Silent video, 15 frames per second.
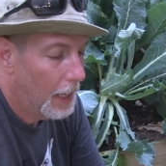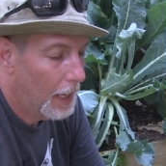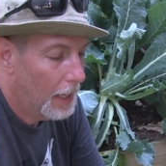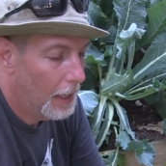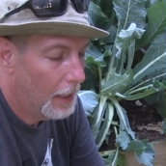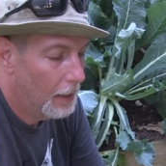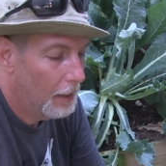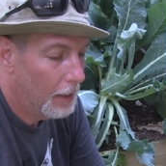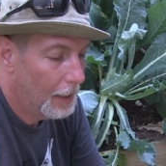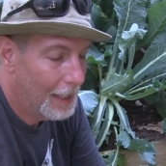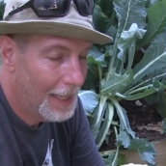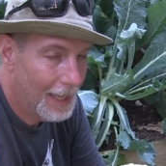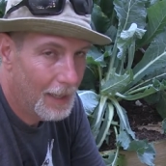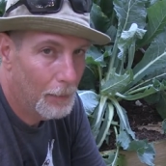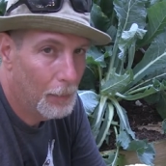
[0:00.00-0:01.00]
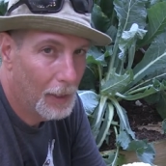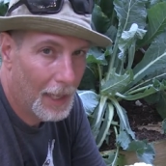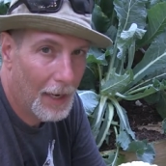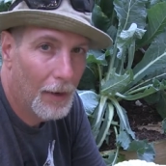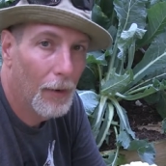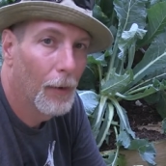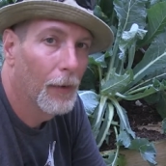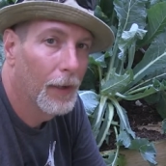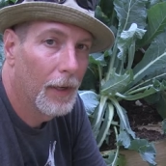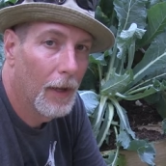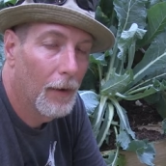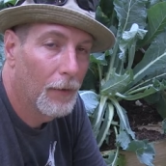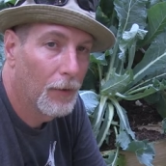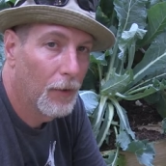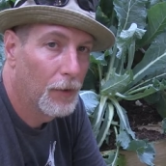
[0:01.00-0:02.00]
and get it planted early
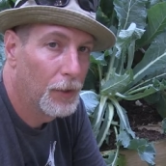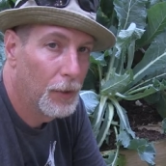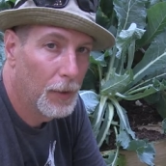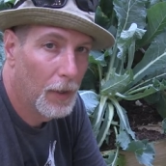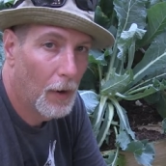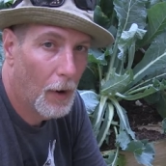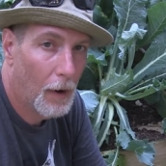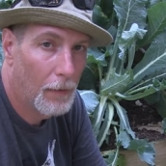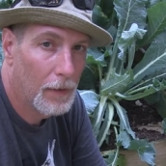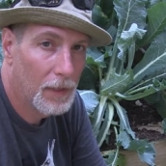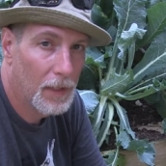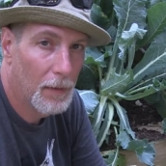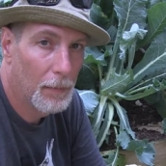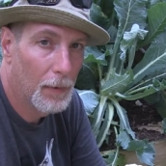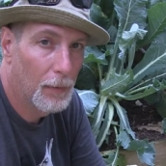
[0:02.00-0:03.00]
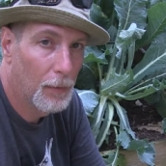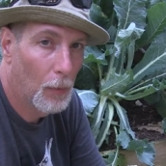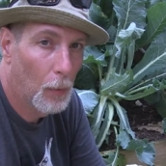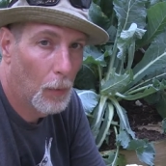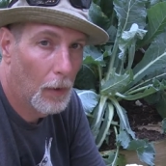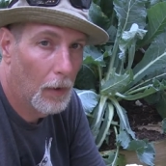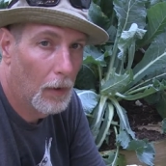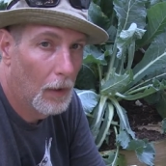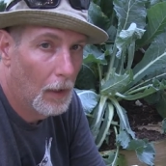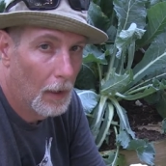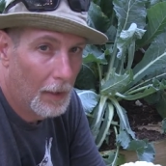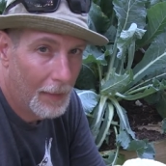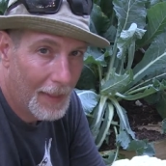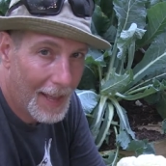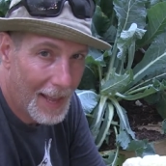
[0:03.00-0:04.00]
enough so that you can harvest it before
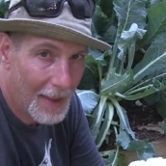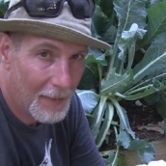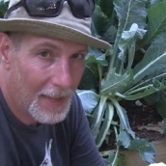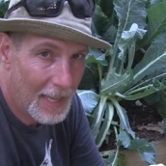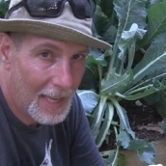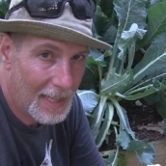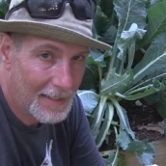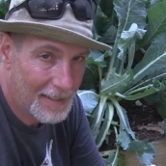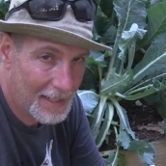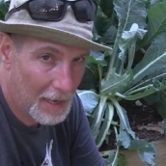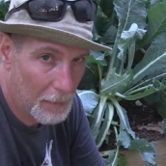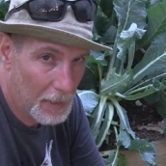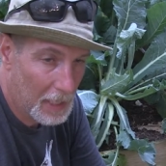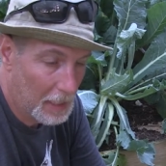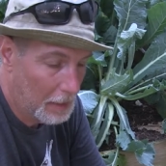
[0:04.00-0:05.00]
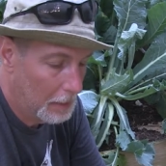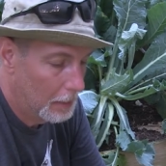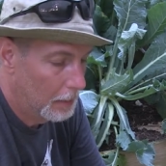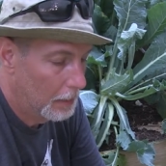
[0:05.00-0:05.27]
the heavy heats come in.